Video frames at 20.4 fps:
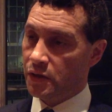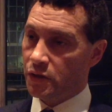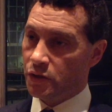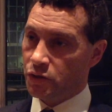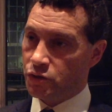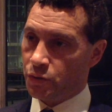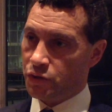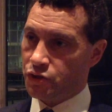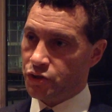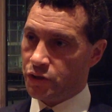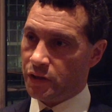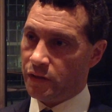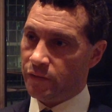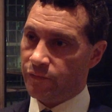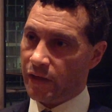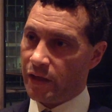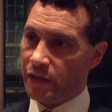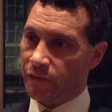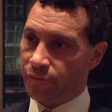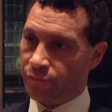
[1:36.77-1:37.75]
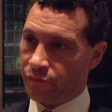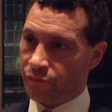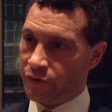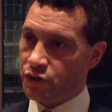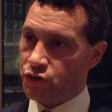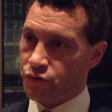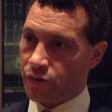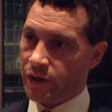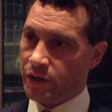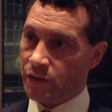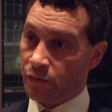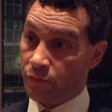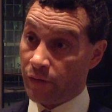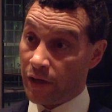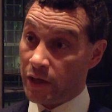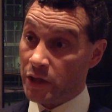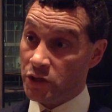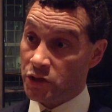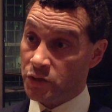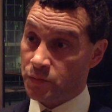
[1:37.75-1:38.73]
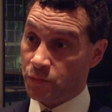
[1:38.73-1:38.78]
to achieve a free trade
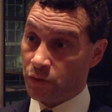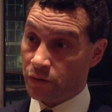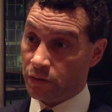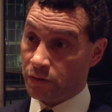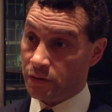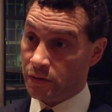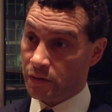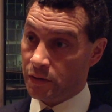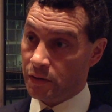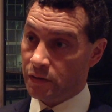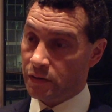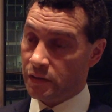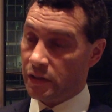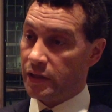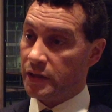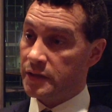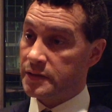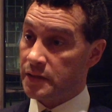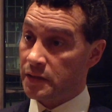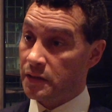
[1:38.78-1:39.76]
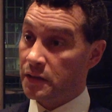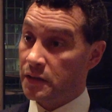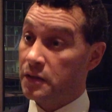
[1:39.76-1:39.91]
arrangement that is